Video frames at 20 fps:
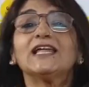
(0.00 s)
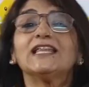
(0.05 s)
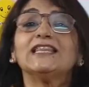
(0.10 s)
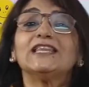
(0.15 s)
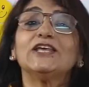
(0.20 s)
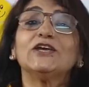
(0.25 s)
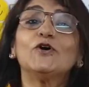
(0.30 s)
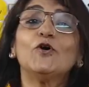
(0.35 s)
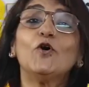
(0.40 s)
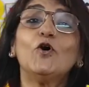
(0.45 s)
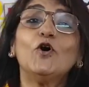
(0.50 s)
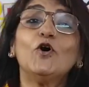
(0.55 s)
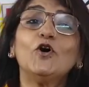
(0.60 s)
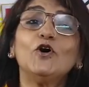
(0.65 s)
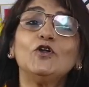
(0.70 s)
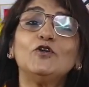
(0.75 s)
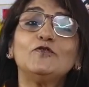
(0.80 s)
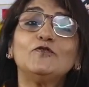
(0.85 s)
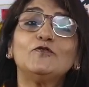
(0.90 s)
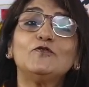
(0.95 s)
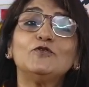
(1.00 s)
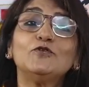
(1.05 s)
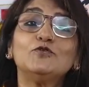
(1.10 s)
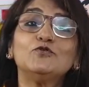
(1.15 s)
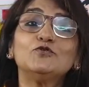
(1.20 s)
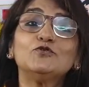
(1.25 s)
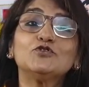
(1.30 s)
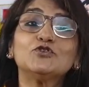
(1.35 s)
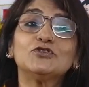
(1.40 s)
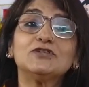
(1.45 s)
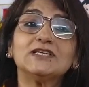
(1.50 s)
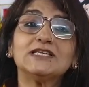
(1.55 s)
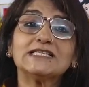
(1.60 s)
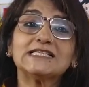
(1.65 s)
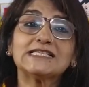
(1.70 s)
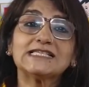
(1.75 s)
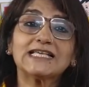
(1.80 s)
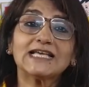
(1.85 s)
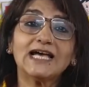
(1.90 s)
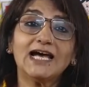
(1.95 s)
They all flew to the
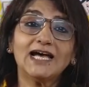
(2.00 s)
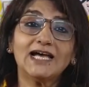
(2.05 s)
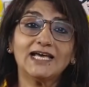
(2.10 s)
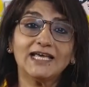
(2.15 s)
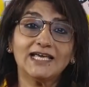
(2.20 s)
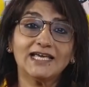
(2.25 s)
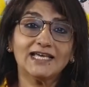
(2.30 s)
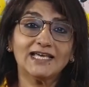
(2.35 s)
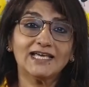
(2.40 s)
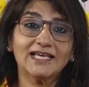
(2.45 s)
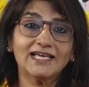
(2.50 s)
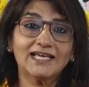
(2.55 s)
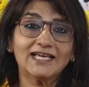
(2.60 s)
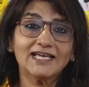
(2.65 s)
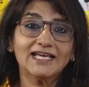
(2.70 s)
sky.